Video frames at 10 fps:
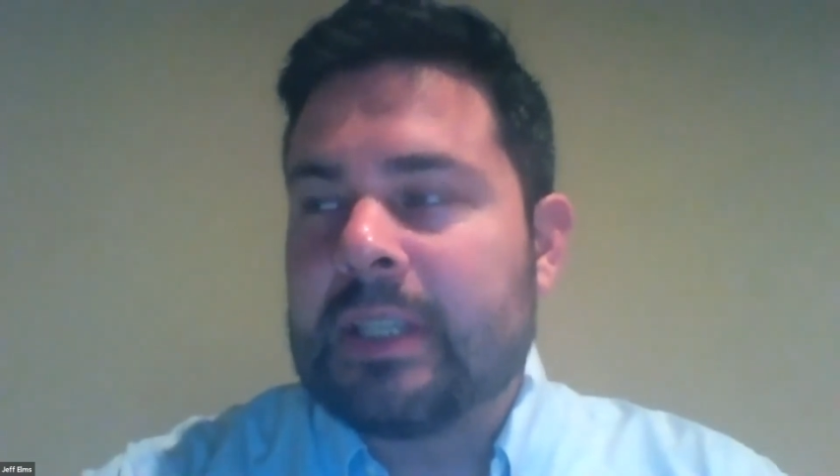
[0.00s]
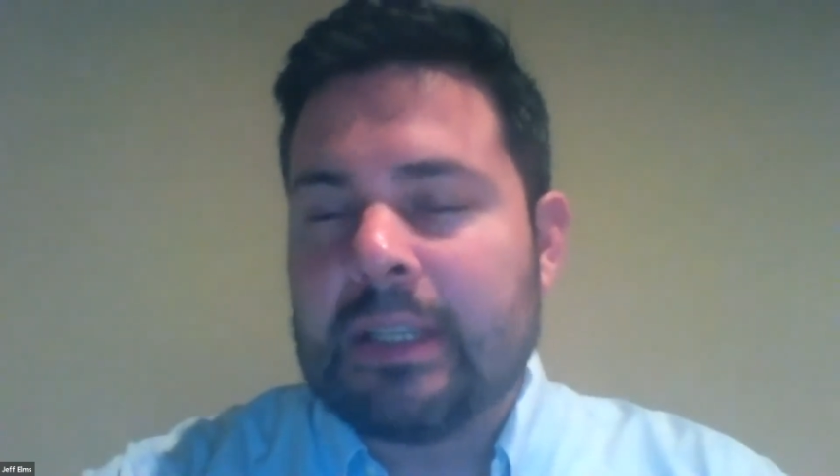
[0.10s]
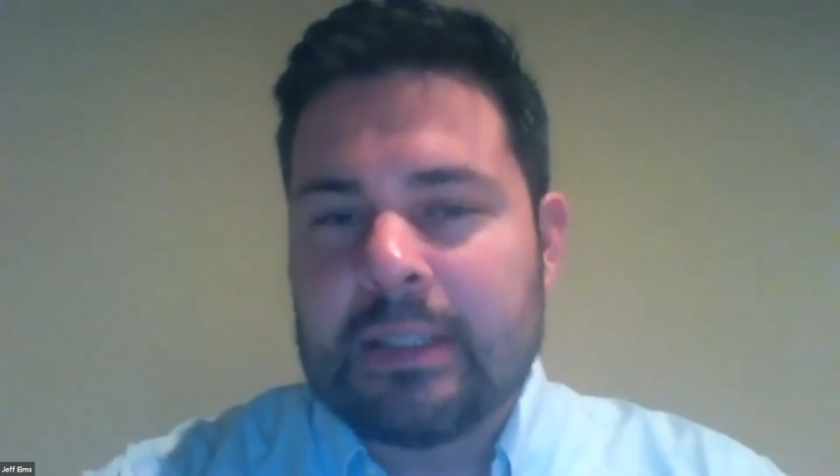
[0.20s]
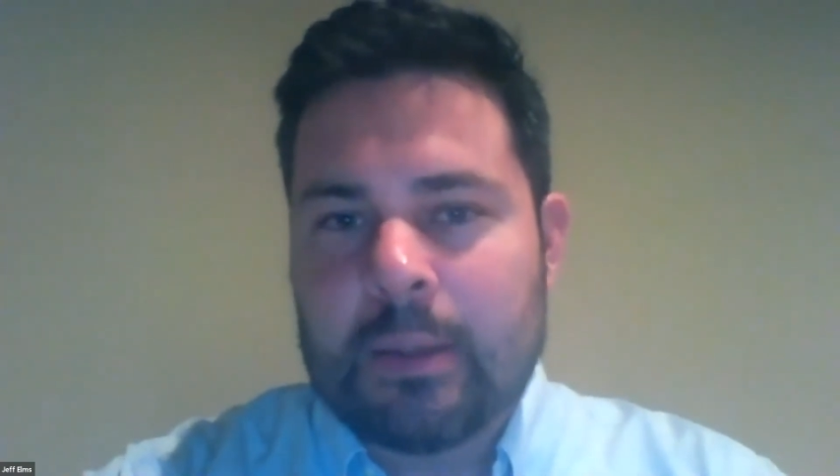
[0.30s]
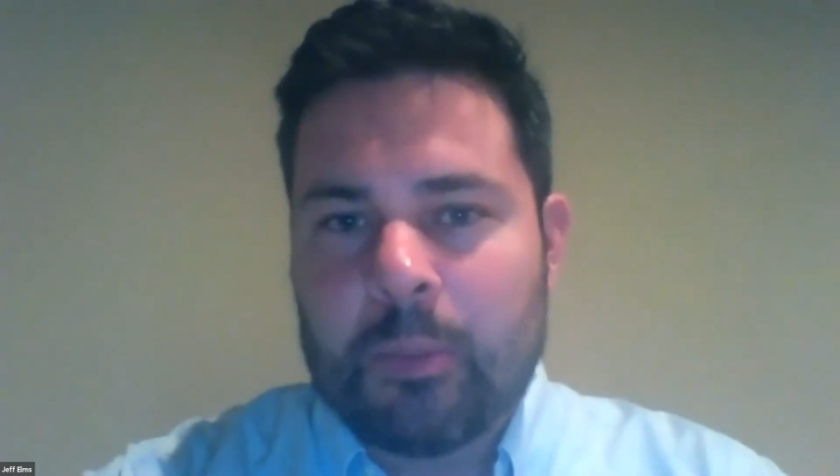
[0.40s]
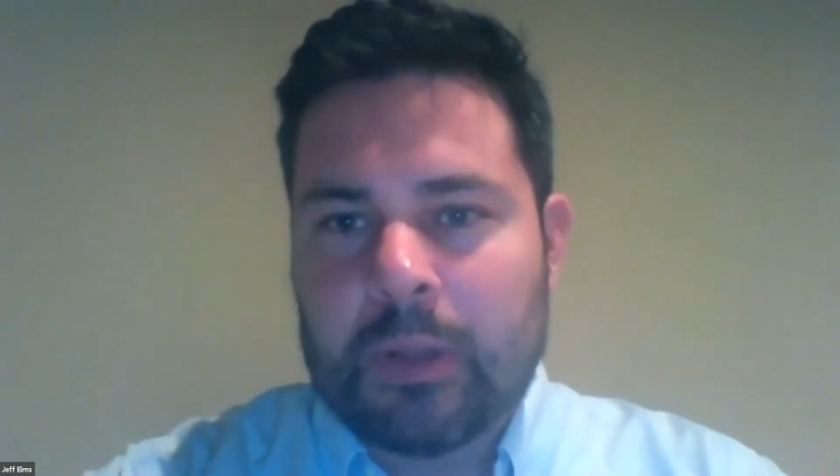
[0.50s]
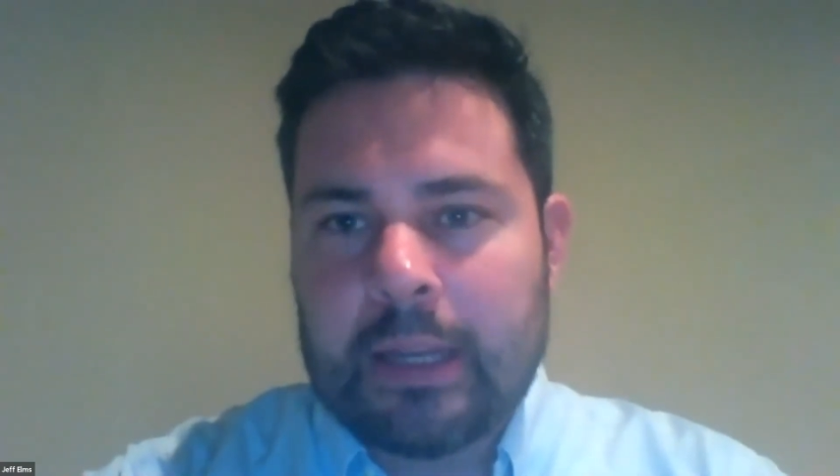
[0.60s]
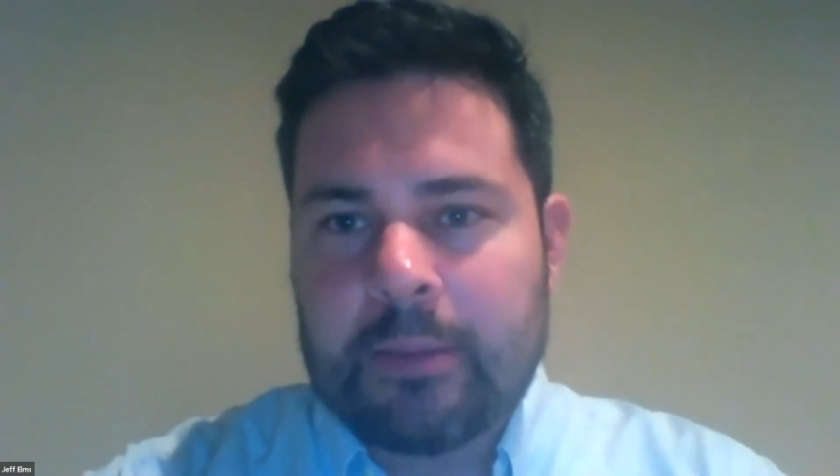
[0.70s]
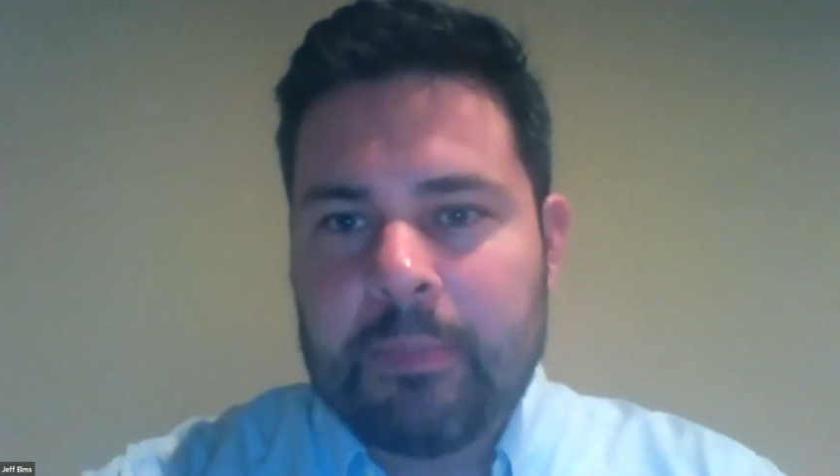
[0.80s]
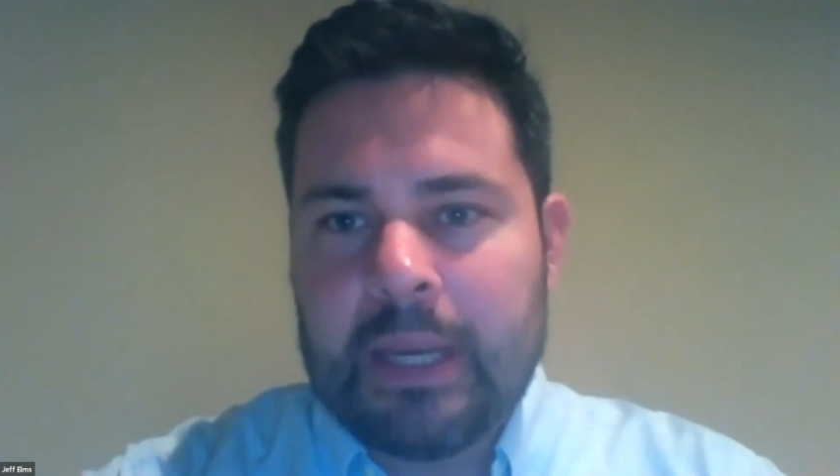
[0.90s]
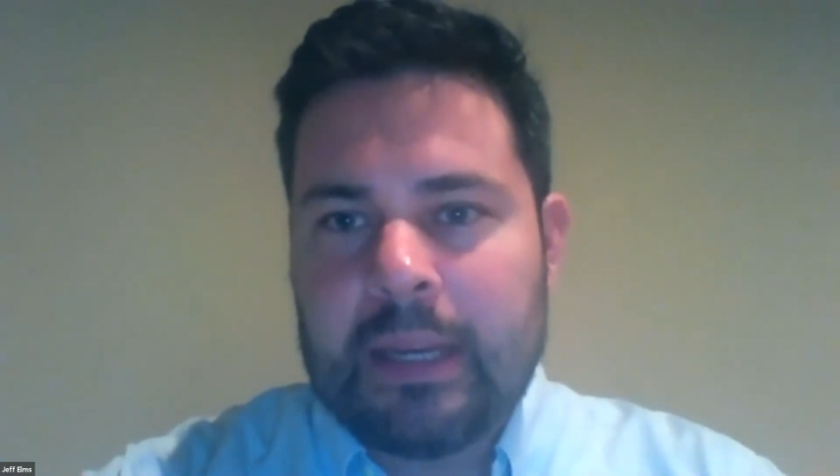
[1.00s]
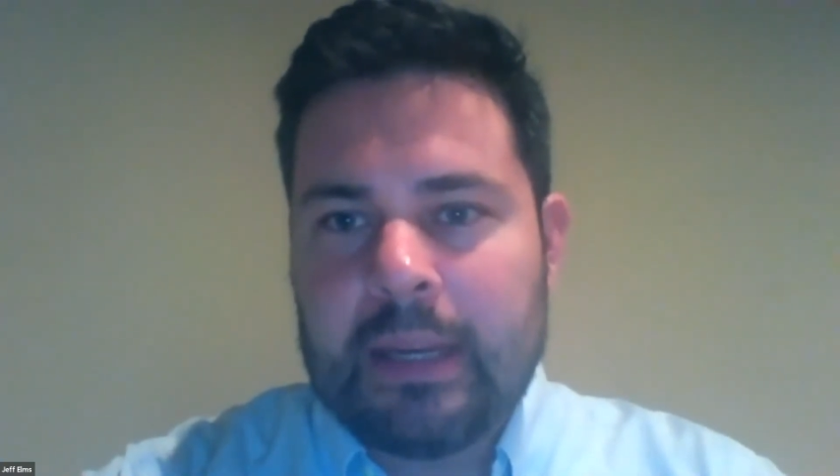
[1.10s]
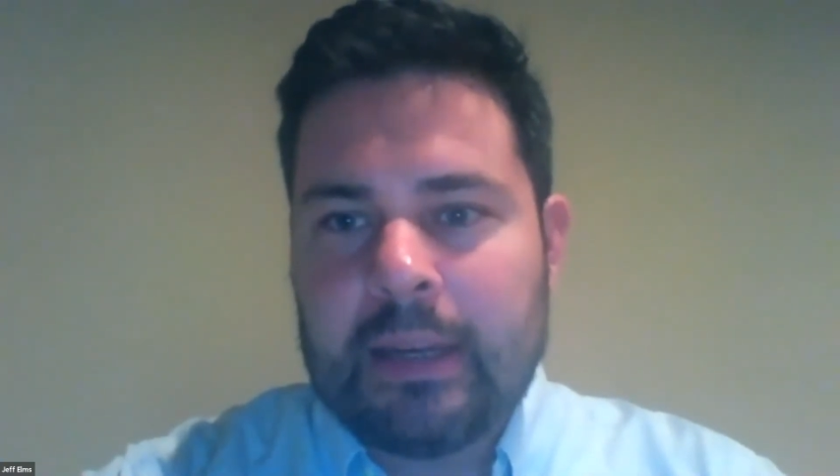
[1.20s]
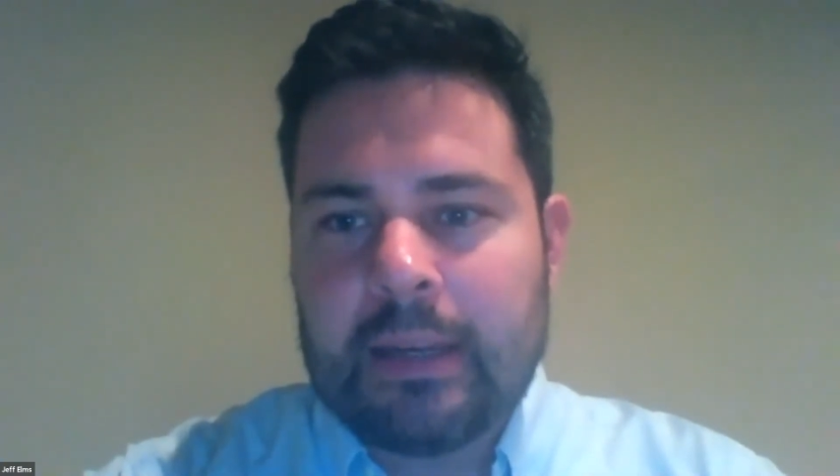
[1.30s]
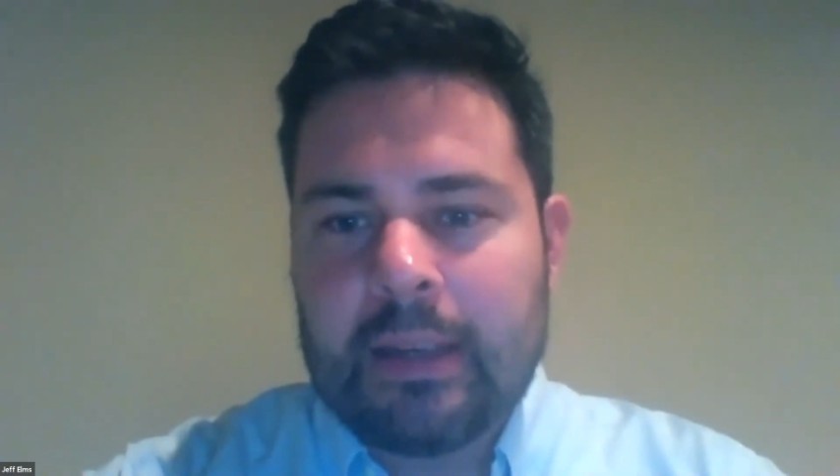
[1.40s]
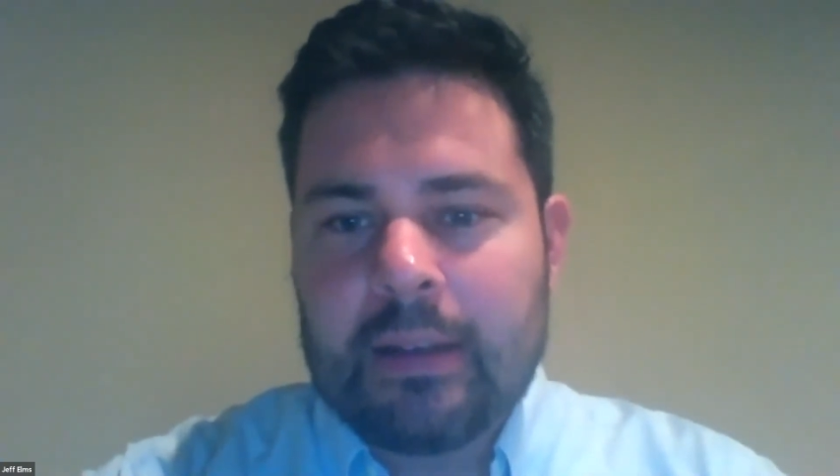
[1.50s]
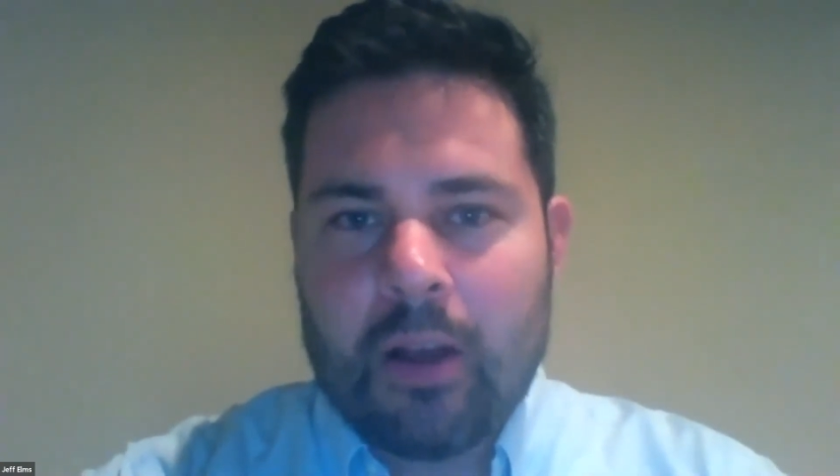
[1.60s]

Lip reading: seen someone like me,